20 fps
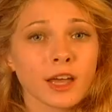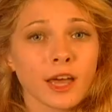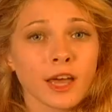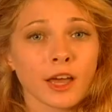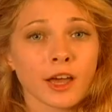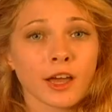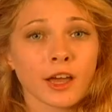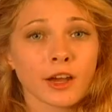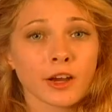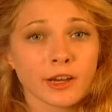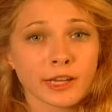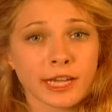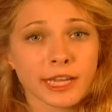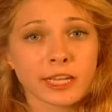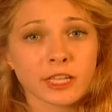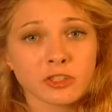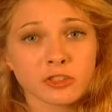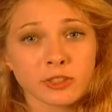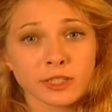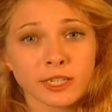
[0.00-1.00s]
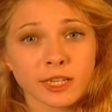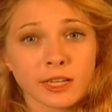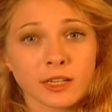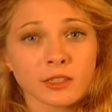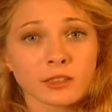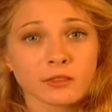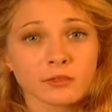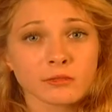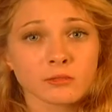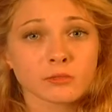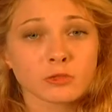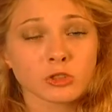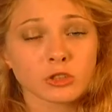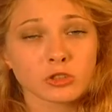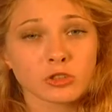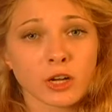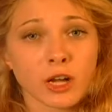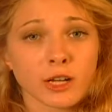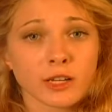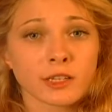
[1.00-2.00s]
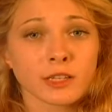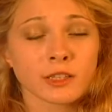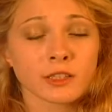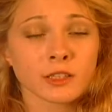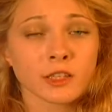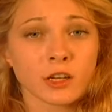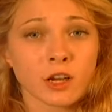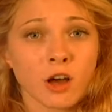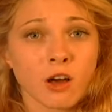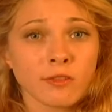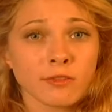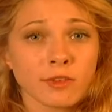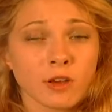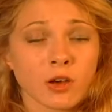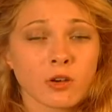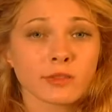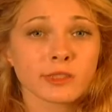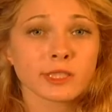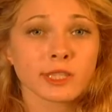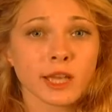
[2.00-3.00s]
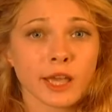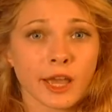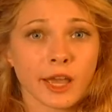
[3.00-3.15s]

Uh, Hurricane Katrina struck the Gulf Coast,